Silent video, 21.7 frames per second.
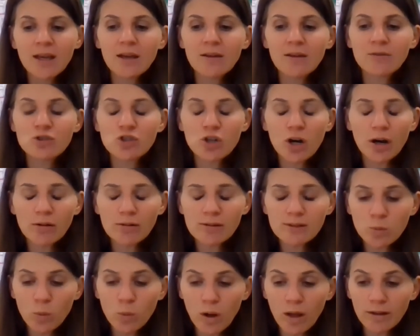If
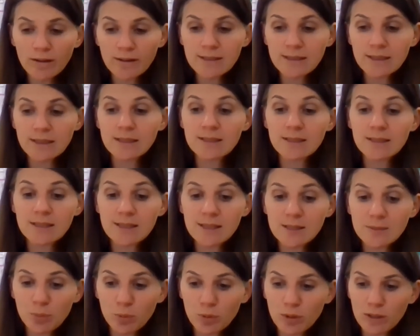Charles Wallace is a
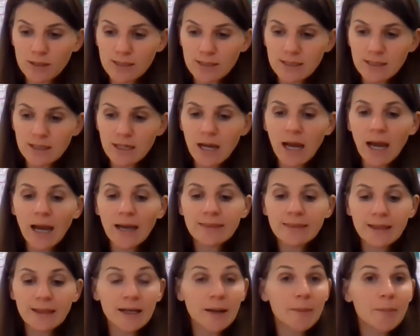sport, I
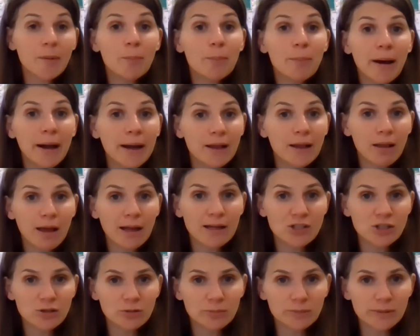think I'm a
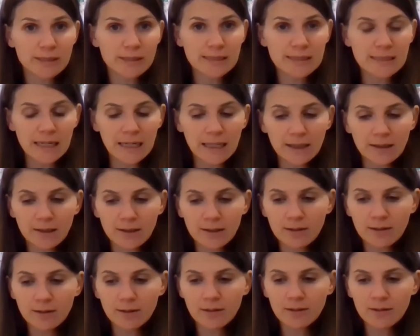biological mistake.
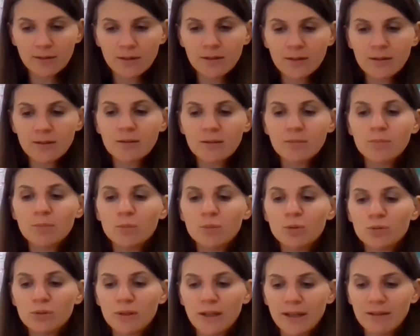
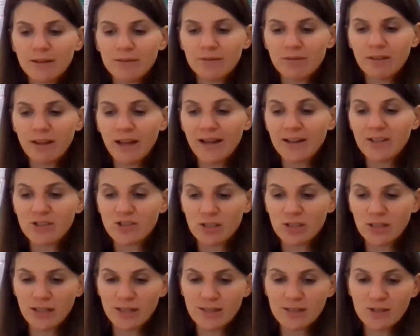Moonlight flashed
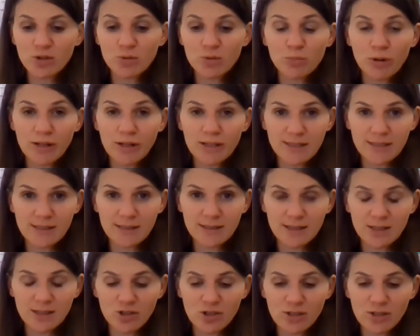against her braces
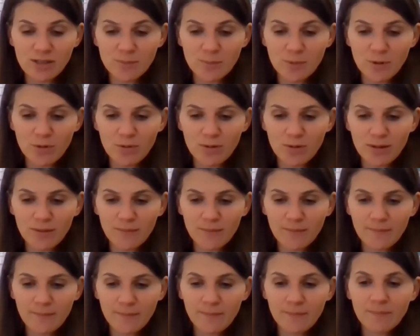as she spoke.
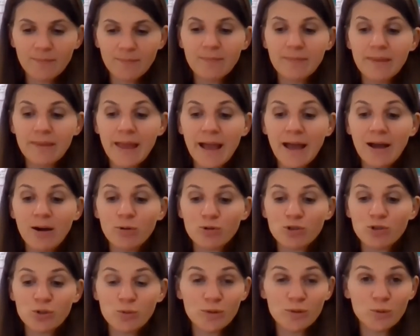Now
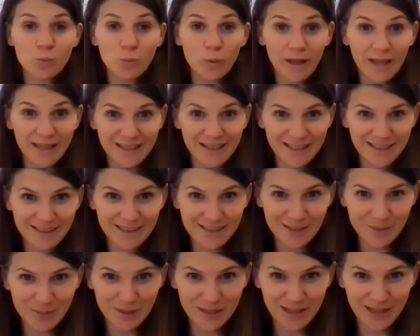she was waiting
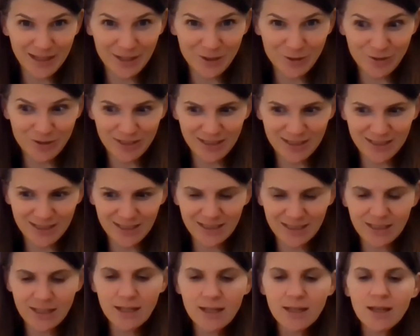to be contradicted.